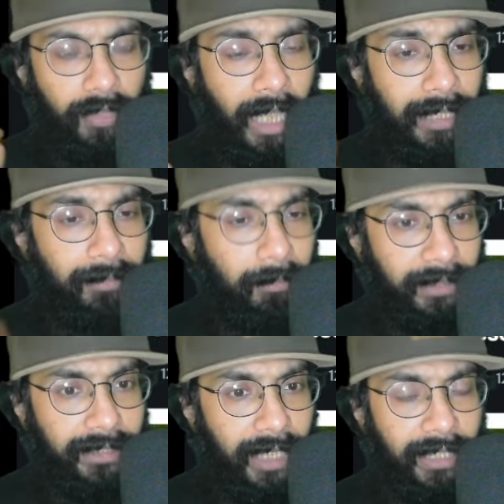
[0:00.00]
And
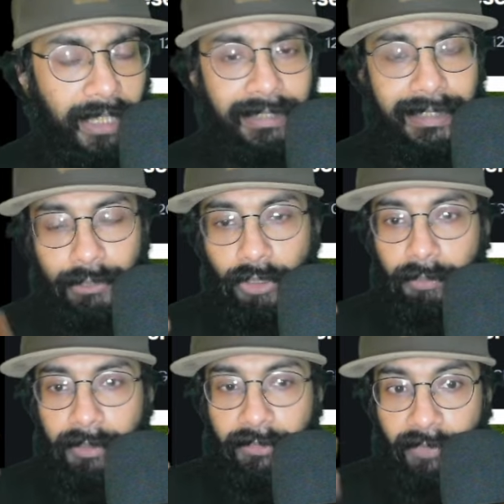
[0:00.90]
remember that this is going to
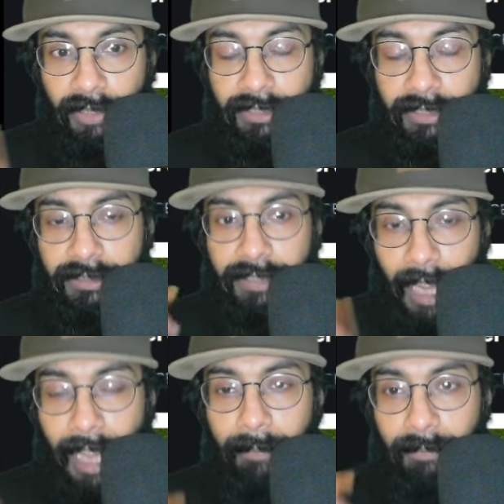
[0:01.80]
be the first
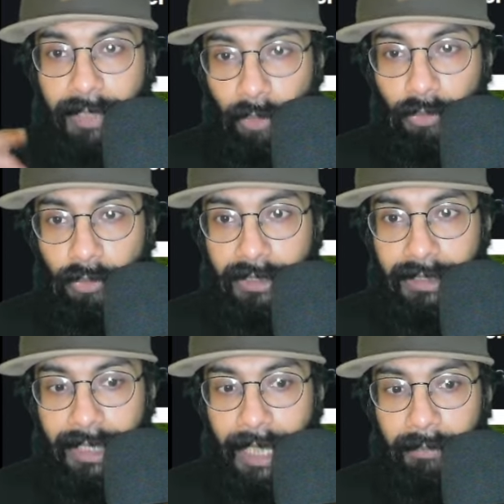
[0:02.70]
time downloading
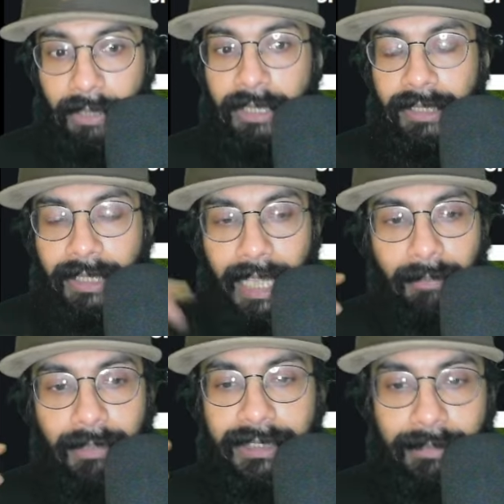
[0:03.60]
the game. The
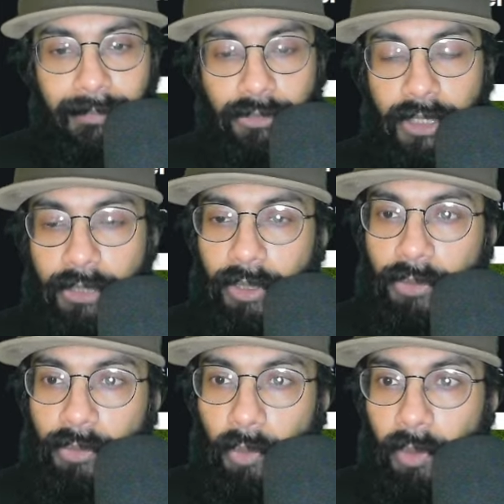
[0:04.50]
game is eventually going
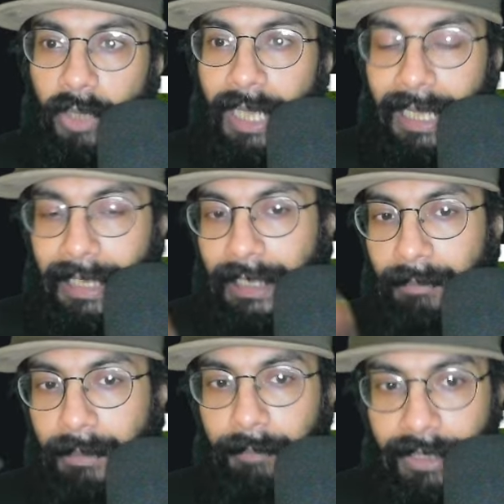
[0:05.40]
to go a little
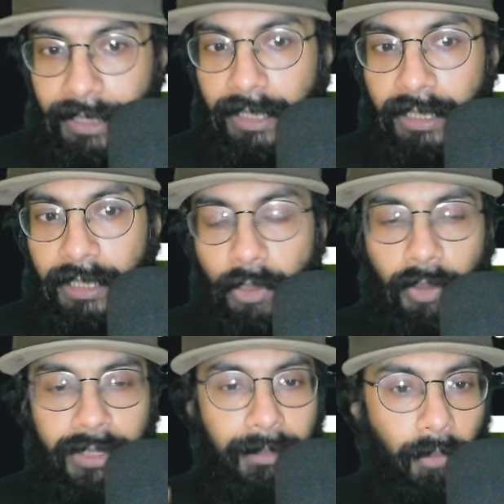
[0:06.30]
bit bigger
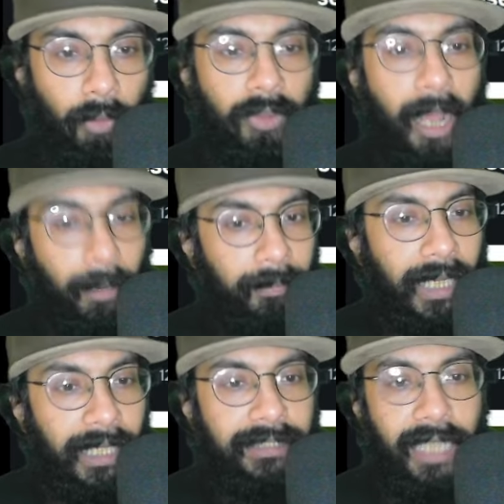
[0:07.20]
when the more
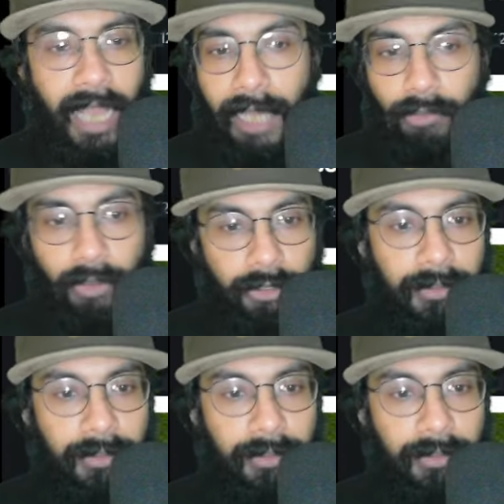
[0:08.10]
updates are going to